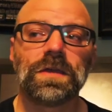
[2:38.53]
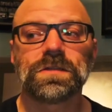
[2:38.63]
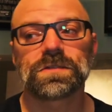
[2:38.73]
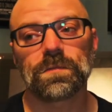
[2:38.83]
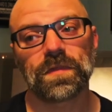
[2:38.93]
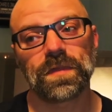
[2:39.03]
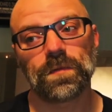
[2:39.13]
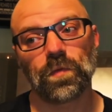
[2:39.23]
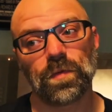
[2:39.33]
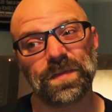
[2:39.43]
Some of
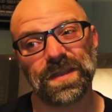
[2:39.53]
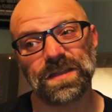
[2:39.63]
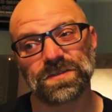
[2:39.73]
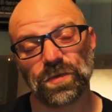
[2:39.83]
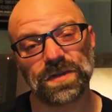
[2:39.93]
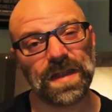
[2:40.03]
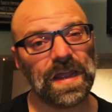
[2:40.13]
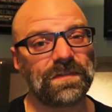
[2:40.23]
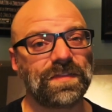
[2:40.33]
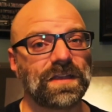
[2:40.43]
them will be sort of
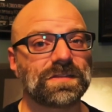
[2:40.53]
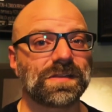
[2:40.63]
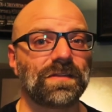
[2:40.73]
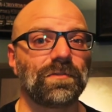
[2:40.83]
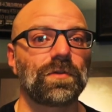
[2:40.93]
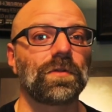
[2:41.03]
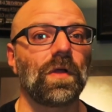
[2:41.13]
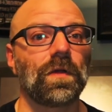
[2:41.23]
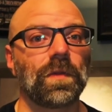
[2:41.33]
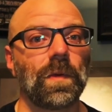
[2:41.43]
negative things that I've learned
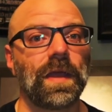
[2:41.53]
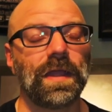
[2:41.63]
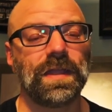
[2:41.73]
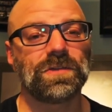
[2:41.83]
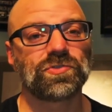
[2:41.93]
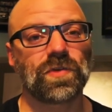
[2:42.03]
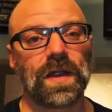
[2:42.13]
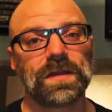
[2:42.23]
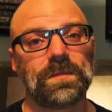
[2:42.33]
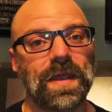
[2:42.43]
along the way in
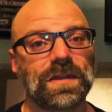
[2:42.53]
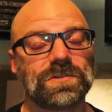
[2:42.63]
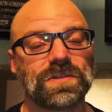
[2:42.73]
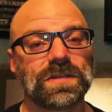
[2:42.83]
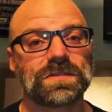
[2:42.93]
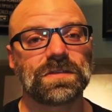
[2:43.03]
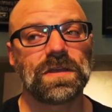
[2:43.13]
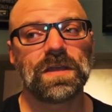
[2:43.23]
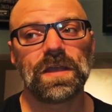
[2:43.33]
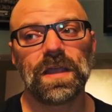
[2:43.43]
trying to manage this.
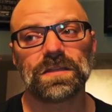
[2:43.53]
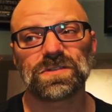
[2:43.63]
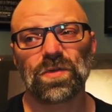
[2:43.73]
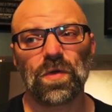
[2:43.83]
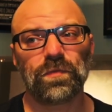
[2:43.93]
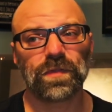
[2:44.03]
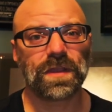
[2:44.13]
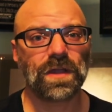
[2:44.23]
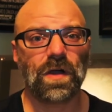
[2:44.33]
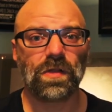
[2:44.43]
And so
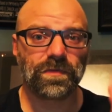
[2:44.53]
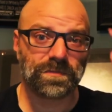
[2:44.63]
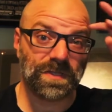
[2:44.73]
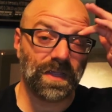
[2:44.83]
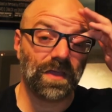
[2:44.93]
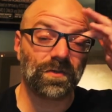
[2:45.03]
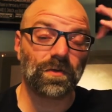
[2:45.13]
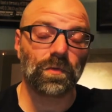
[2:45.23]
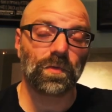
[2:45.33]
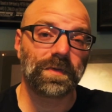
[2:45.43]
hopefully all of them
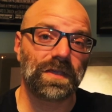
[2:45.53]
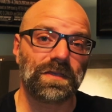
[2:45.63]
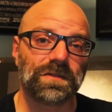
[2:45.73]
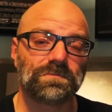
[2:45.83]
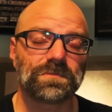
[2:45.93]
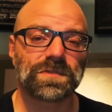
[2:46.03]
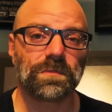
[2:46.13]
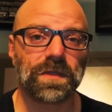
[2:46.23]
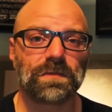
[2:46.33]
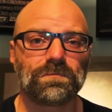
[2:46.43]
together will be
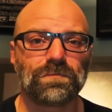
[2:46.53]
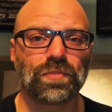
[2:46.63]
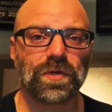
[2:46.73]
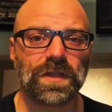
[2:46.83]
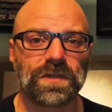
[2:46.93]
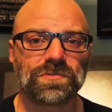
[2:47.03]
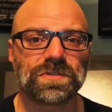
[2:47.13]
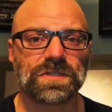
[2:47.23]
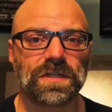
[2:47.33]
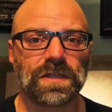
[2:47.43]
something pretty
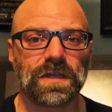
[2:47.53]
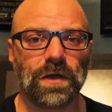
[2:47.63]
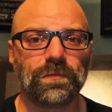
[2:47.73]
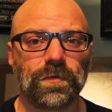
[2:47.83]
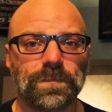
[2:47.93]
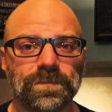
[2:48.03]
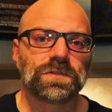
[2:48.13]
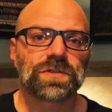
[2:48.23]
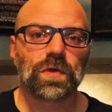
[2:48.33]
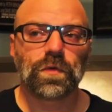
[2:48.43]
interesting and helpful.
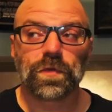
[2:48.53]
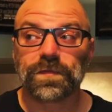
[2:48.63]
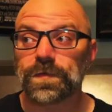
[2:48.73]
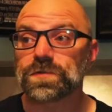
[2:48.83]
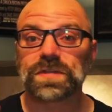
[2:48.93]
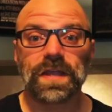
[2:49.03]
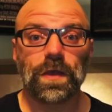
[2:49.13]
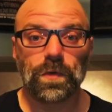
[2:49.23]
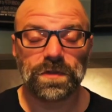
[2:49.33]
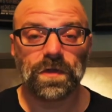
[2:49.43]
So the first thing I
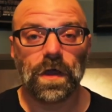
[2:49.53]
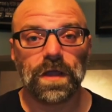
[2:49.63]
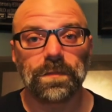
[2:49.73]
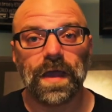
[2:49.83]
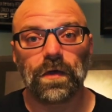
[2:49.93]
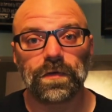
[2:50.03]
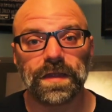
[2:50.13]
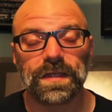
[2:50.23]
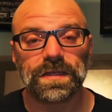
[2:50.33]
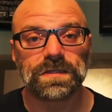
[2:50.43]
want to talk about
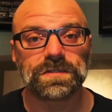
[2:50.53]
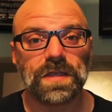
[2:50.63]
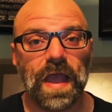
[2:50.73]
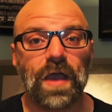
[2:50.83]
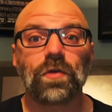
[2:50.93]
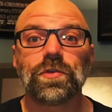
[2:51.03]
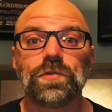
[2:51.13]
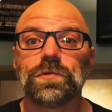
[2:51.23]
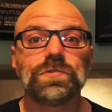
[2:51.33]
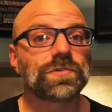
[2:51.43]
is how you
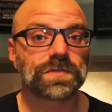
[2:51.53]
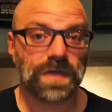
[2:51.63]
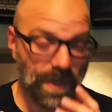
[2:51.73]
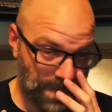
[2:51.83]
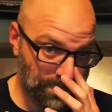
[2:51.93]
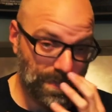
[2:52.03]
use your time.